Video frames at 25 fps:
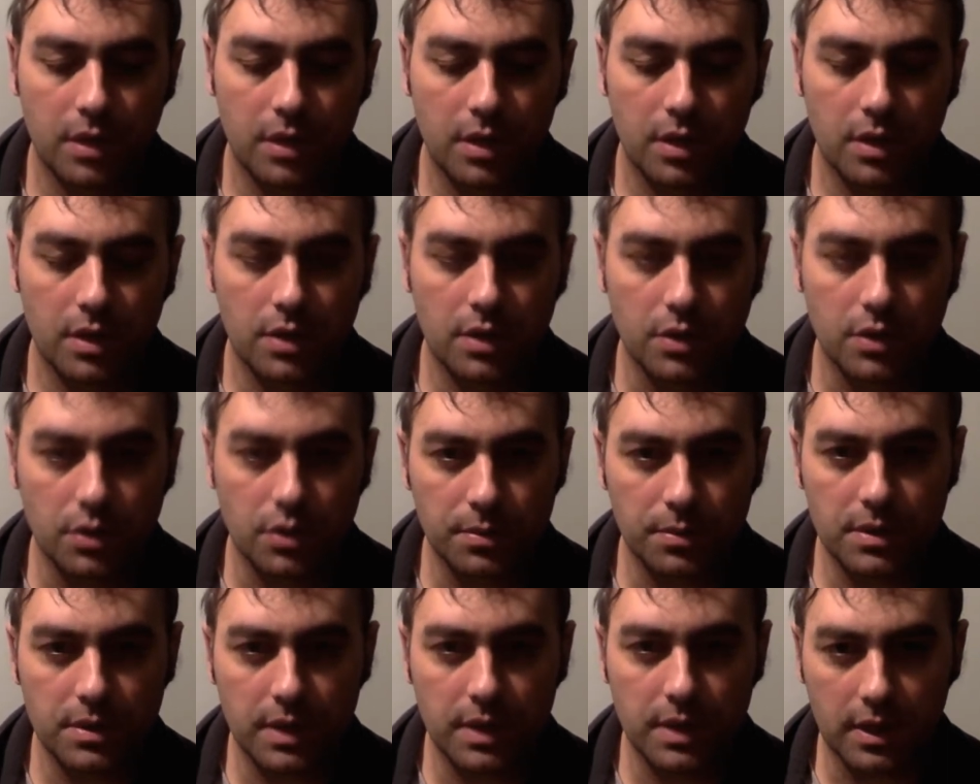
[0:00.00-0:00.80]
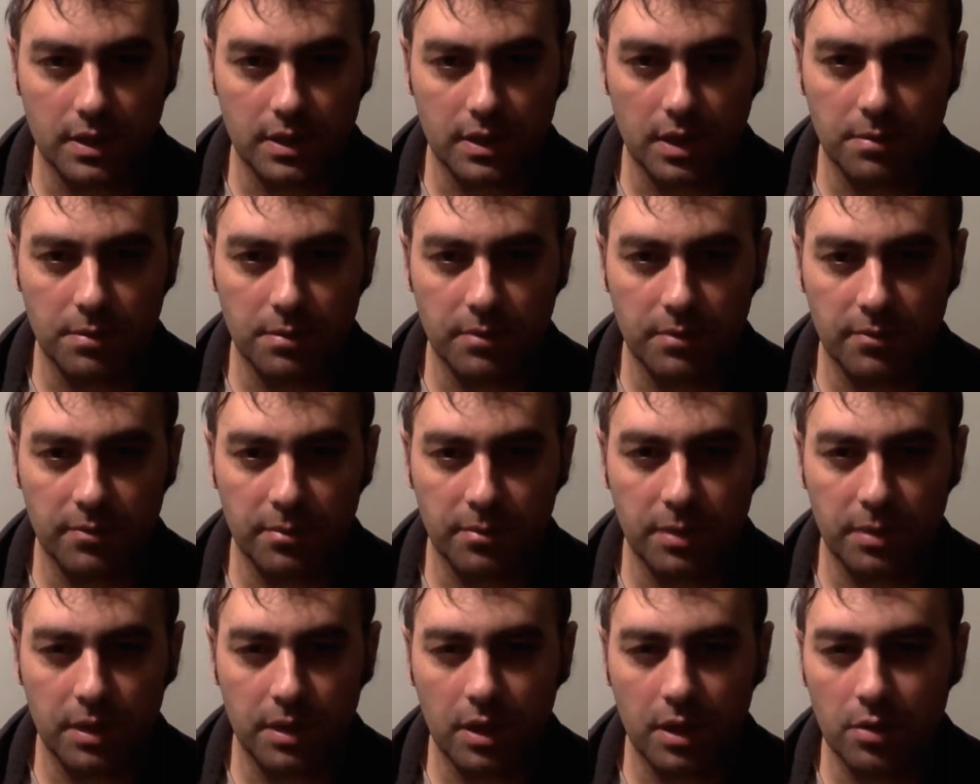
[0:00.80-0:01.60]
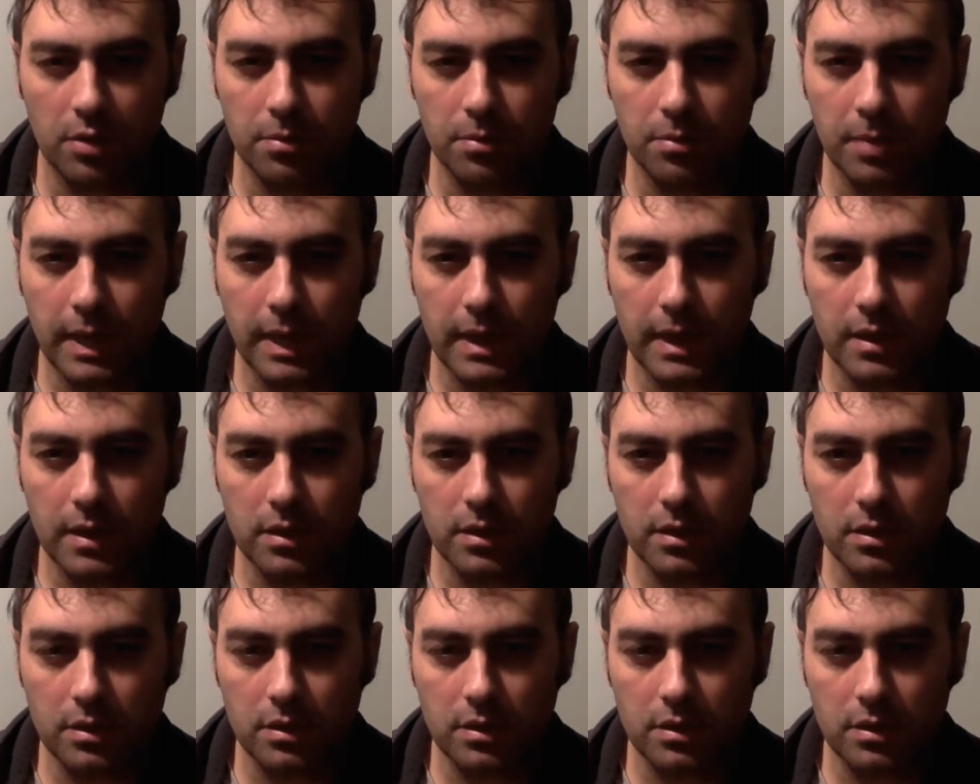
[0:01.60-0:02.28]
So it's almost like a type of bug out bag.